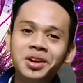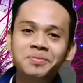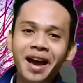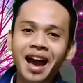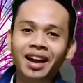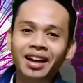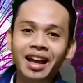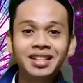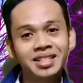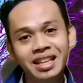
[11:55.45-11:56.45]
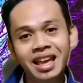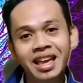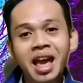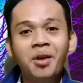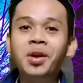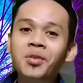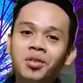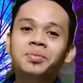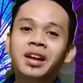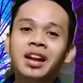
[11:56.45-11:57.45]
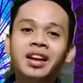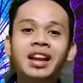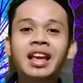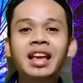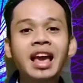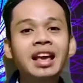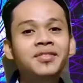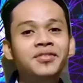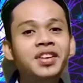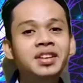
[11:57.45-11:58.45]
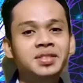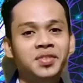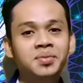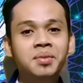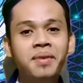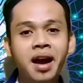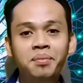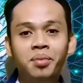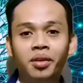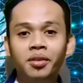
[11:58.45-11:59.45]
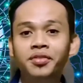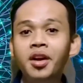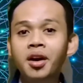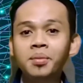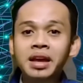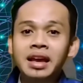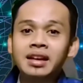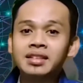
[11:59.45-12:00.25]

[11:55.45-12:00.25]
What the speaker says: we're back, and today we will be learning a verse from the Bible from